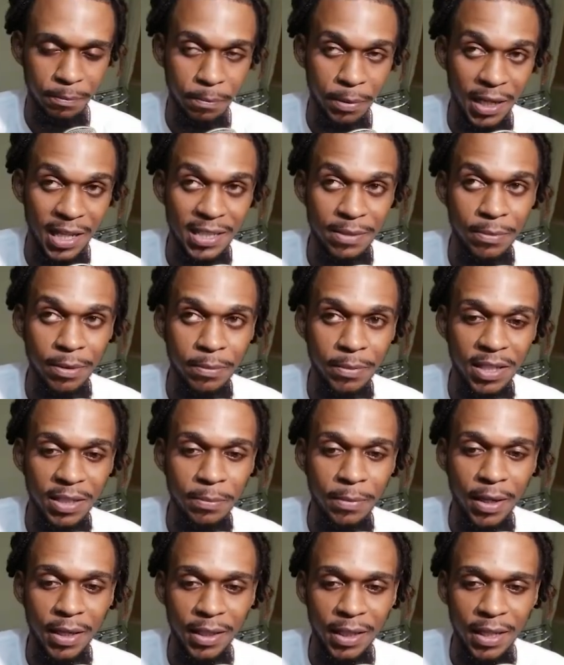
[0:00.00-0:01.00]
plasma made
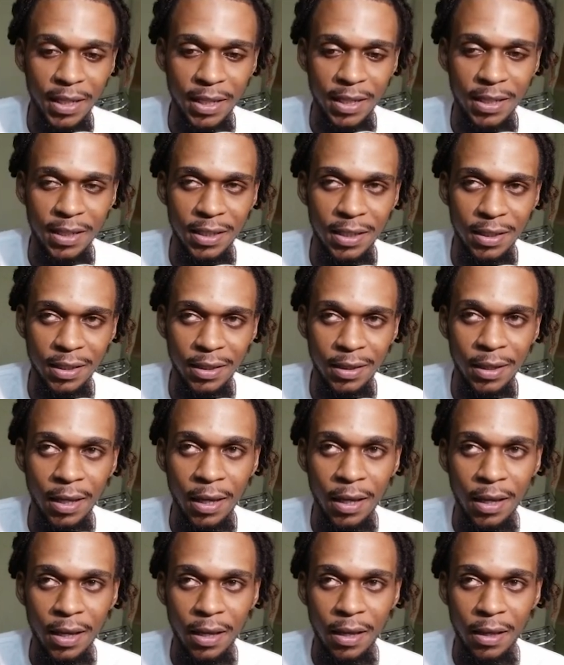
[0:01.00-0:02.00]
by KDE.
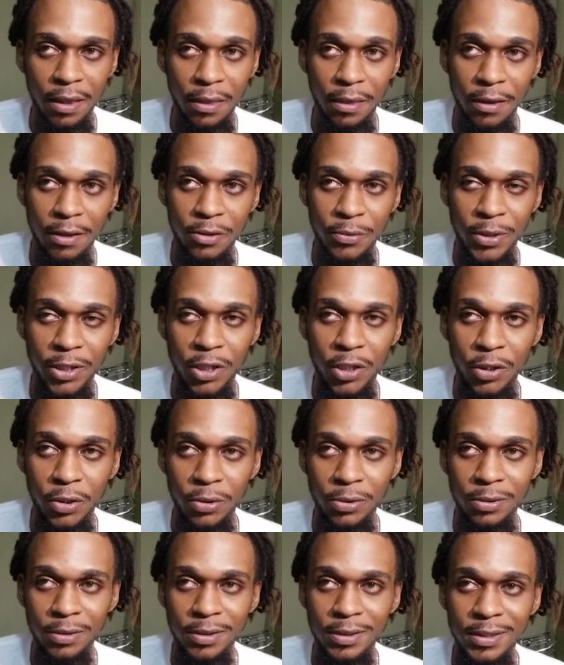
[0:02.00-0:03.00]
There we go.
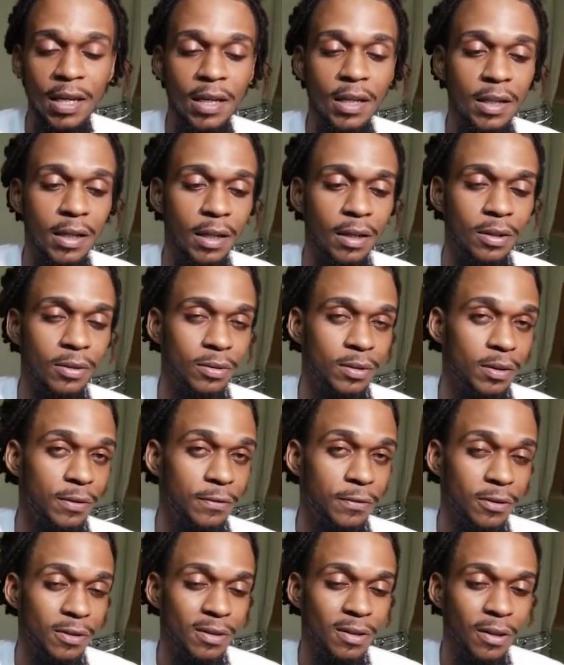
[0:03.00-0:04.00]
Now,
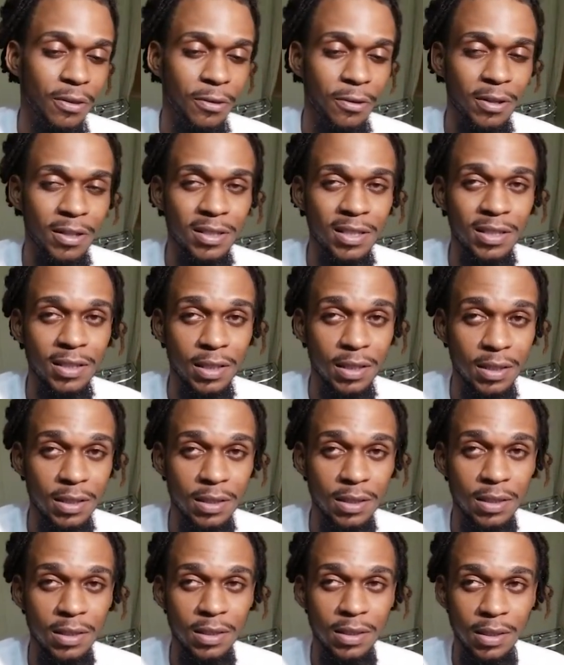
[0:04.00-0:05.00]
Fedora 36 is
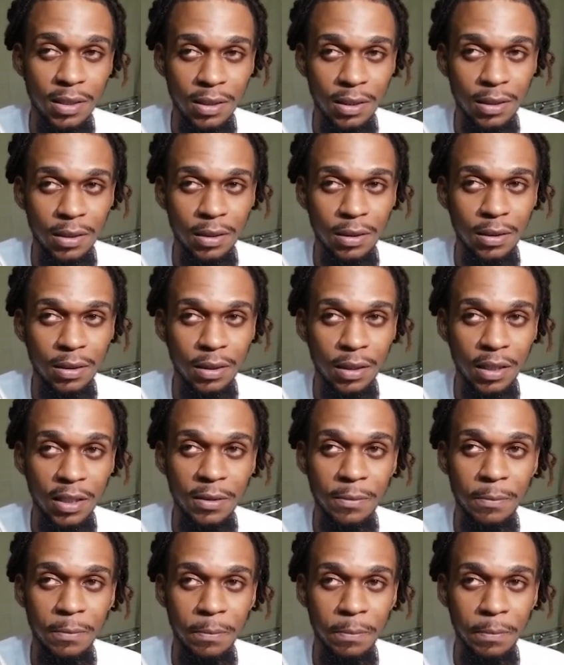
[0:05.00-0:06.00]
still
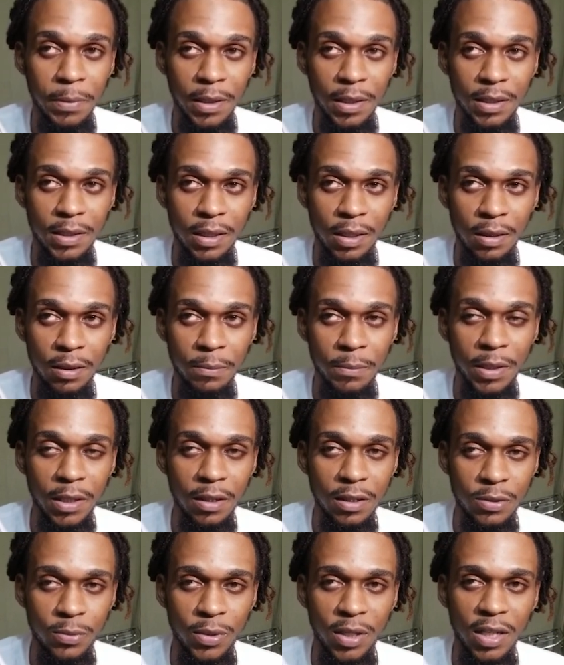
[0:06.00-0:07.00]
in beta because
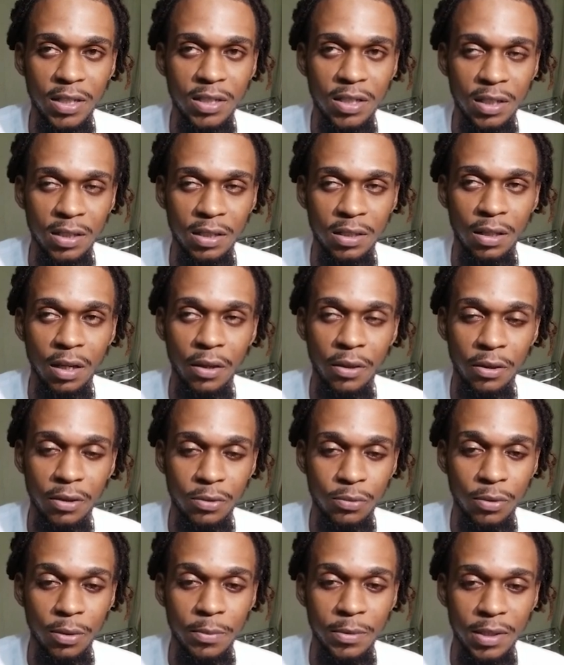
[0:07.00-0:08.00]
when I checked it on their
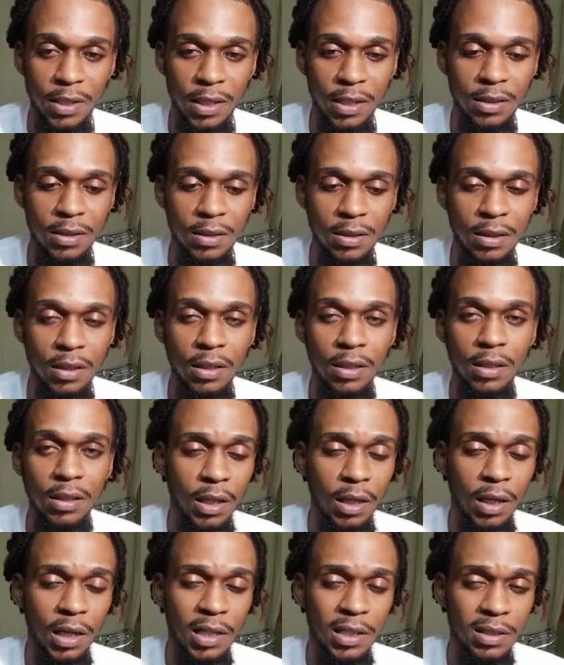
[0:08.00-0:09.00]
website,
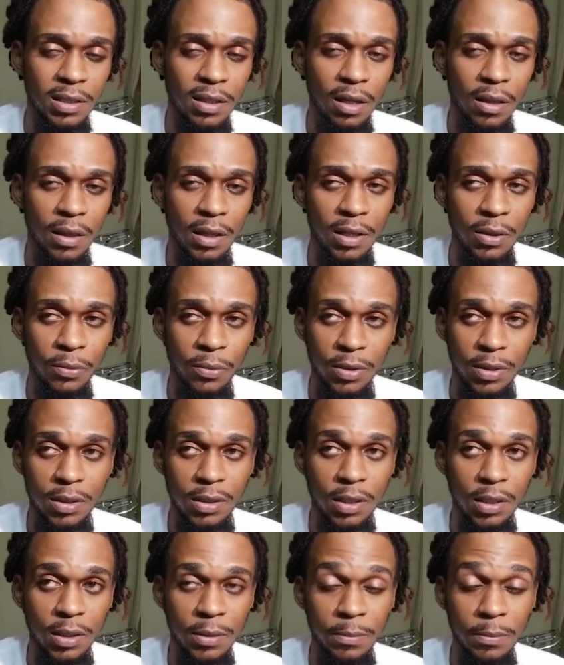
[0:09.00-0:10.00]
I saw that it was still
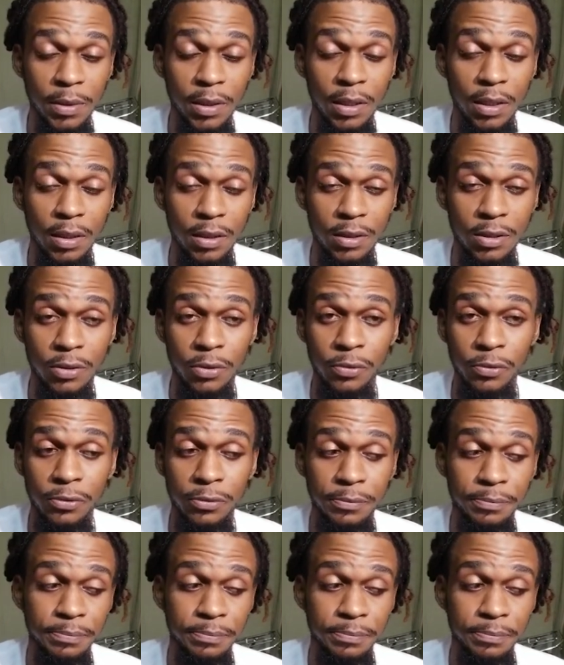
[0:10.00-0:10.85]
in beta. So